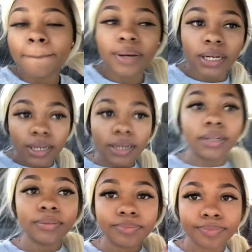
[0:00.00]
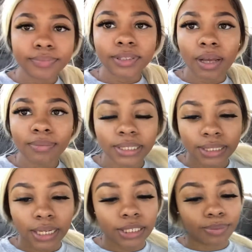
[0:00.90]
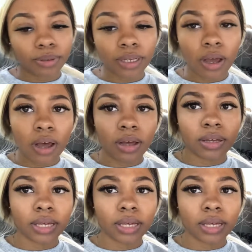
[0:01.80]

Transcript: But um, so I'm gonna just catch up with y'all,